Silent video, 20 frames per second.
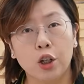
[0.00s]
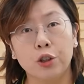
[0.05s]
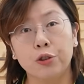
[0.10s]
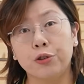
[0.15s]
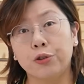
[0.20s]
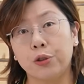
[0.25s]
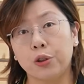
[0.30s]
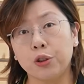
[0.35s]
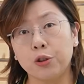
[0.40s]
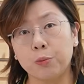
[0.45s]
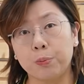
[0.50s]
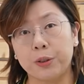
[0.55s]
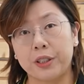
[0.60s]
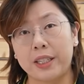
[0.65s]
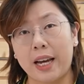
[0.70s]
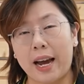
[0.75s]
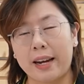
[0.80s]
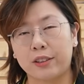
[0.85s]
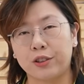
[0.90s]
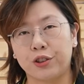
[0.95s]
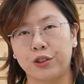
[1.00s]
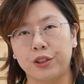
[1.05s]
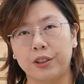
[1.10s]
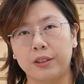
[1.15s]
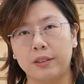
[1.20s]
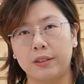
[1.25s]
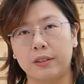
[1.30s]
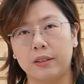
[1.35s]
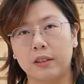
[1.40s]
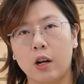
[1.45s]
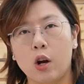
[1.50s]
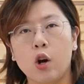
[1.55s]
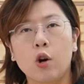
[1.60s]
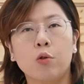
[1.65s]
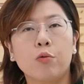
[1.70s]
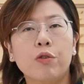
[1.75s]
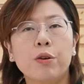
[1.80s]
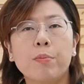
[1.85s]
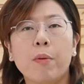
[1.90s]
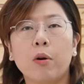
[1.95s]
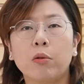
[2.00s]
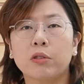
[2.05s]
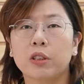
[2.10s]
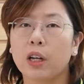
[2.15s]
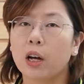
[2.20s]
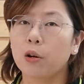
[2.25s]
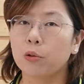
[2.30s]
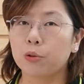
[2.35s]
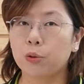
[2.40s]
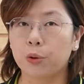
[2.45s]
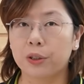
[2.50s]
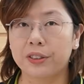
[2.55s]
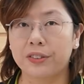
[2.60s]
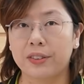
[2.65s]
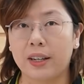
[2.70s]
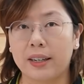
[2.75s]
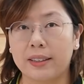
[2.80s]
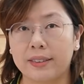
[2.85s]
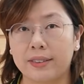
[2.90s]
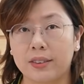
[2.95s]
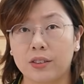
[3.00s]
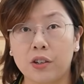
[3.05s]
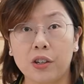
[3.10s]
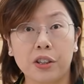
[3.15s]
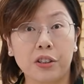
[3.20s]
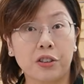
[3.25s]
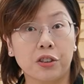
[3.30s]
surge protection. Remote outdoor sites are